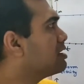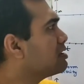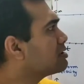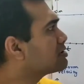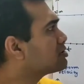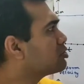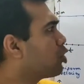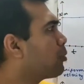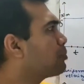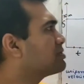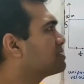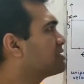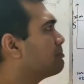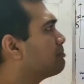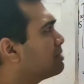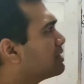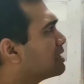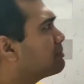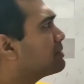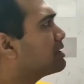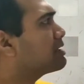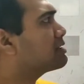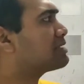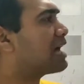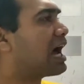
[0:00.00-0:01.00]
slope simply
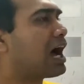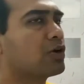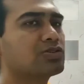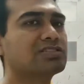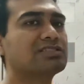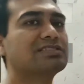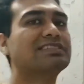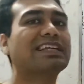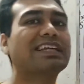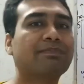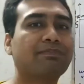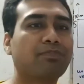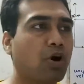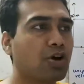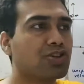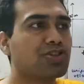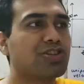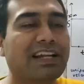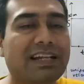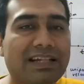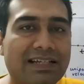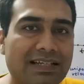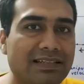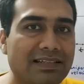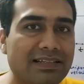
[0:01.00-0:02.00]
means how steep or
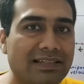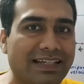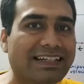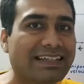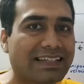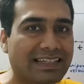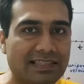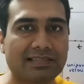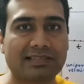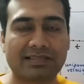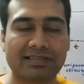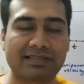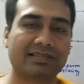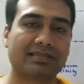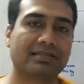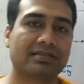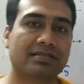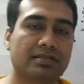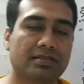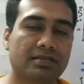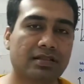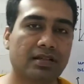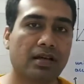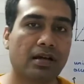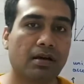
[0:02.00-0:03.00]
gentle it is.
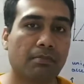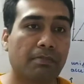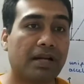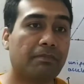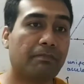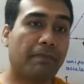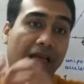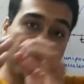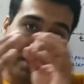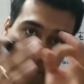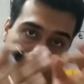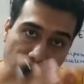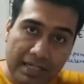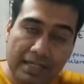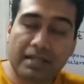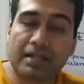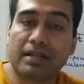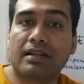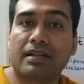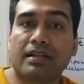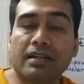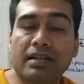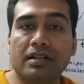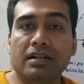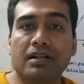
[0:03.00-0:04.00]
But
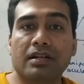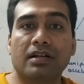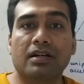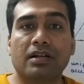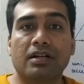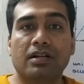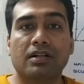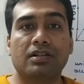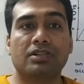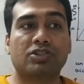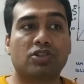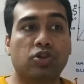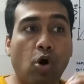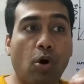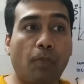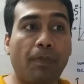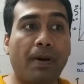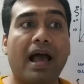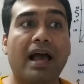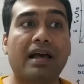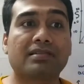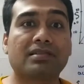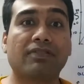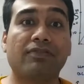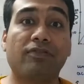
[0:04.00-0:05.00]
mathematically, slope
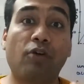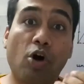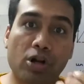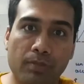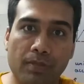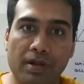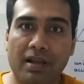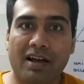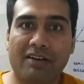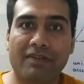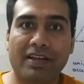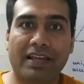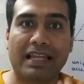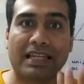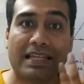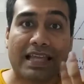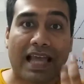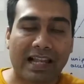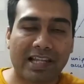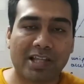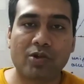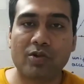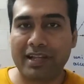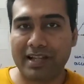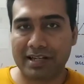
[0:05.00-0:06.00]
has a formula. We can
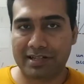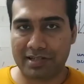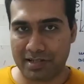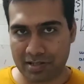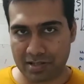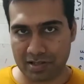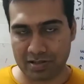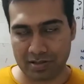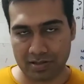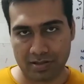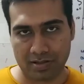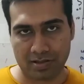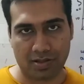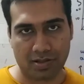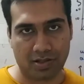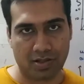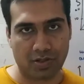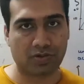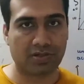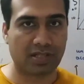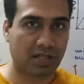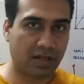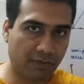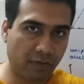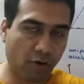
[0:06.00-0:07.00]
calculate it
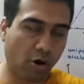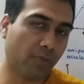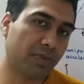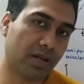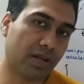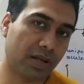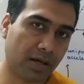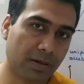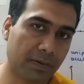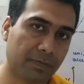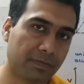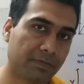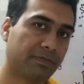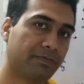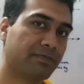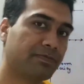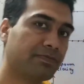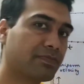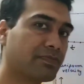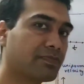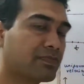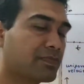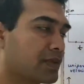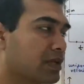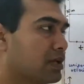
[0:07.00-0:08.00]
using a formula.
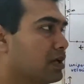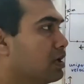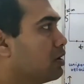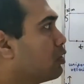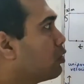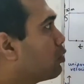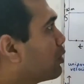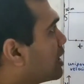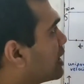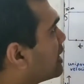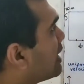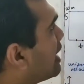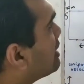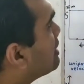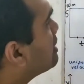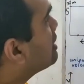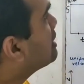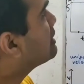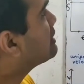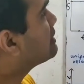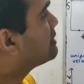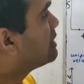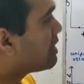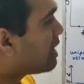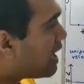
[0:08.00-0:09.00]
We can
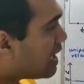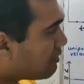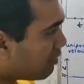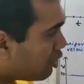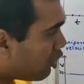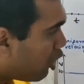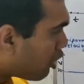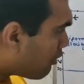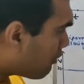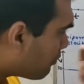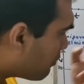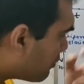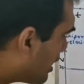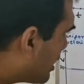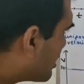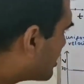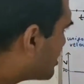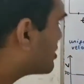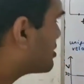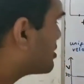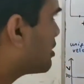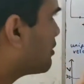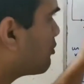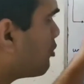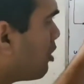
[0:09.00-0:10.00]
derive a lot of
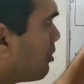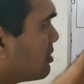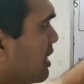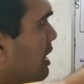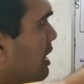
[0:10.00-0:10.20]
things from the